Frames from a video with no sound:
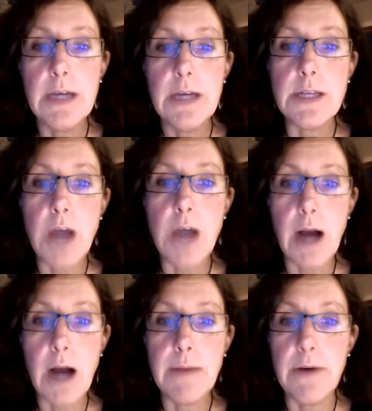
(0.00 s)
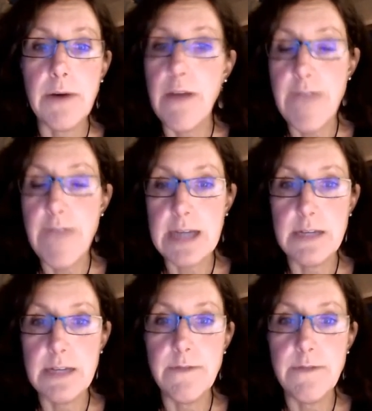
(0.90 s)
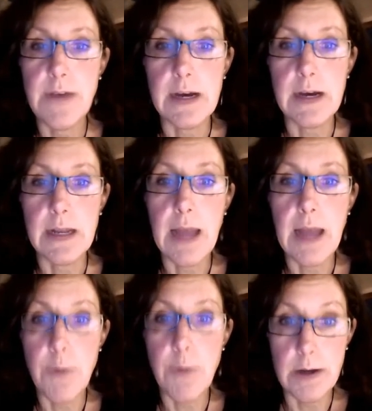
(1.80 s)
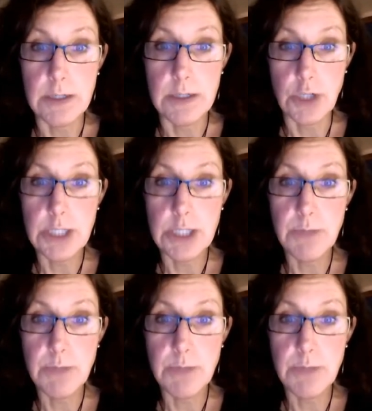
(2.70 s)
to talk about effective library searches,